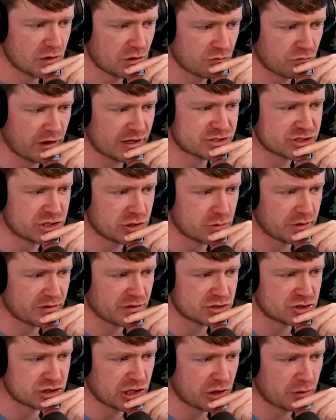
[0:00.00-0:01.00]
Rescuing
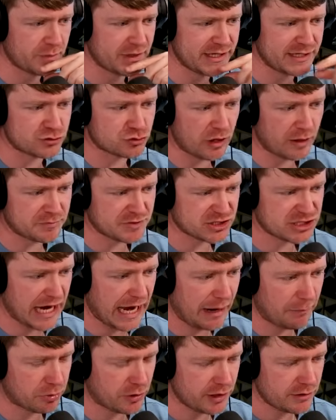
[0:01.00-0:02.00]
the gentleman, he dropped the
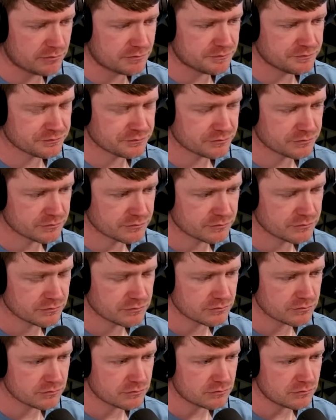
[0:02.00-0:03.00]
tablet.
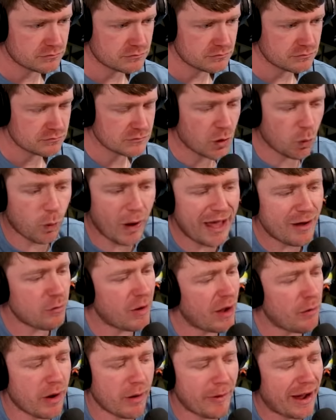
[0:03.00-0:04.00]
Wait, wait, wait,